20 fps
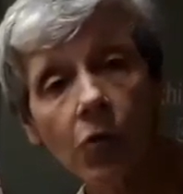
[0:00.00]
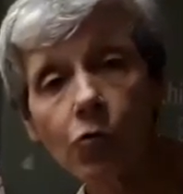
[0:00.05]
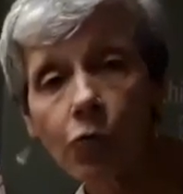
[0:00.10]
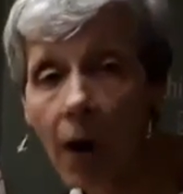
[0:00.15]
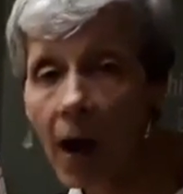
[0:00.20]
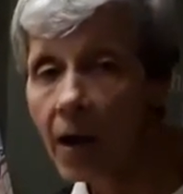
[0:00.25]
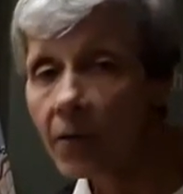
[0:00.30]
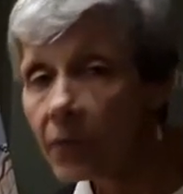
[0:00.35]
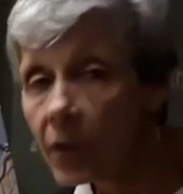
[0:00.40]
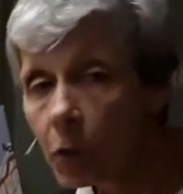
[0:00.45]

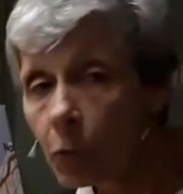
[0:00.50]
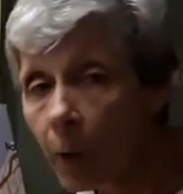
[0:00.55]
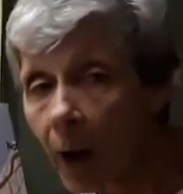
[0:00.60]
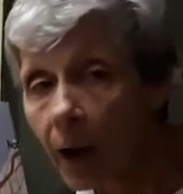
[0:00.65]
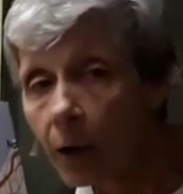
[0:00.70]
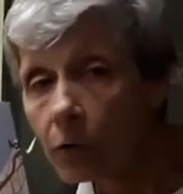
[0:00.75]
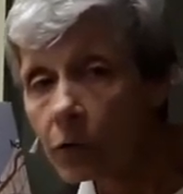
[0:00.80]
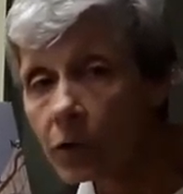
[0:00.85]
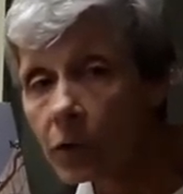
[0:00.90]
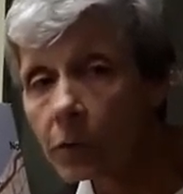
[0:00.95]
driving
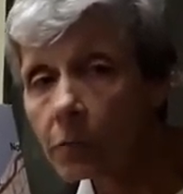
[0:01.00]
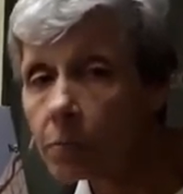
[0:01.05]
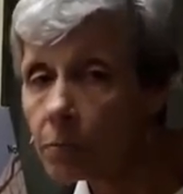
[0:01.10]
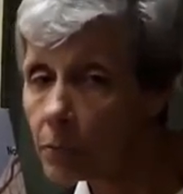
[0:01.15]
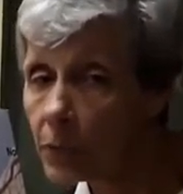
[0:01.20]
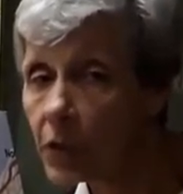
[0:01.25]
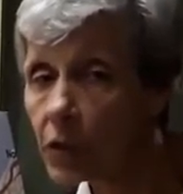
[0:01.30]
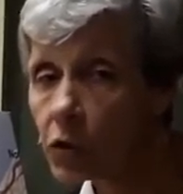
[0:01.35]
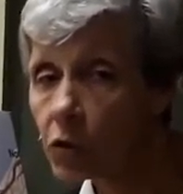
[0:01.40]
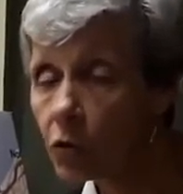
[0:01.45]
route
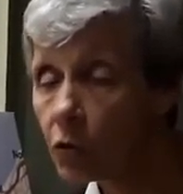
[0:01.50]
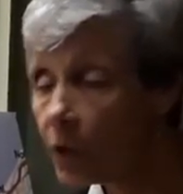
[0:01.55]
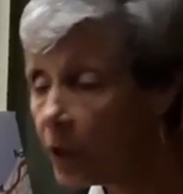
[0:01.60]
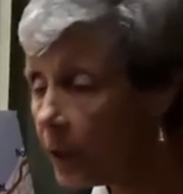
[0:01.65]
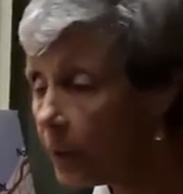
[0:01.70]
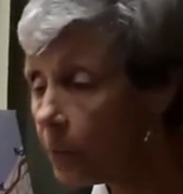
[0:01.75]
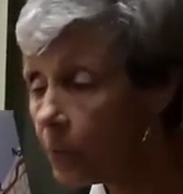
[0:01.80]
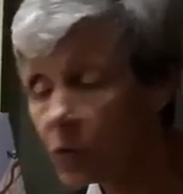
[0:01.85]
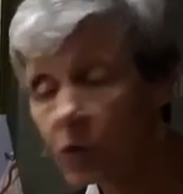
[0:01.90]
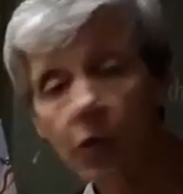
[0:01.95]
is good,